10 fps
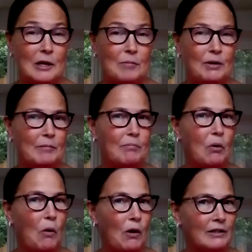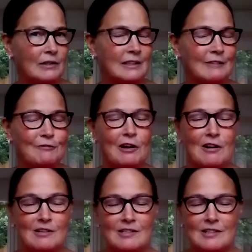But importantly for our
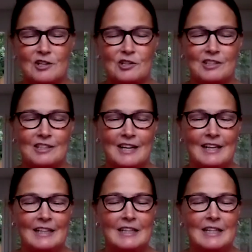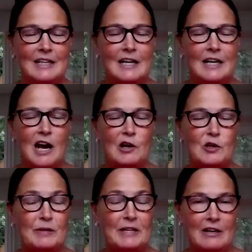discussion today,
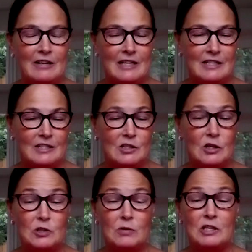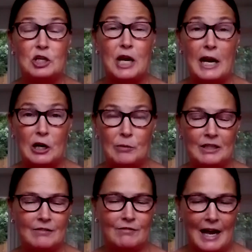Congressman Arrington is also the chairman
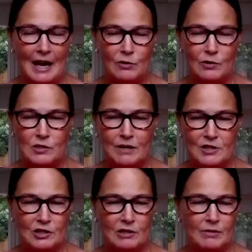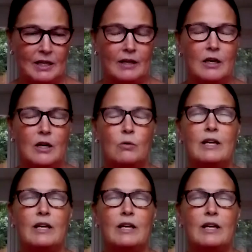of the House Budget Committee, where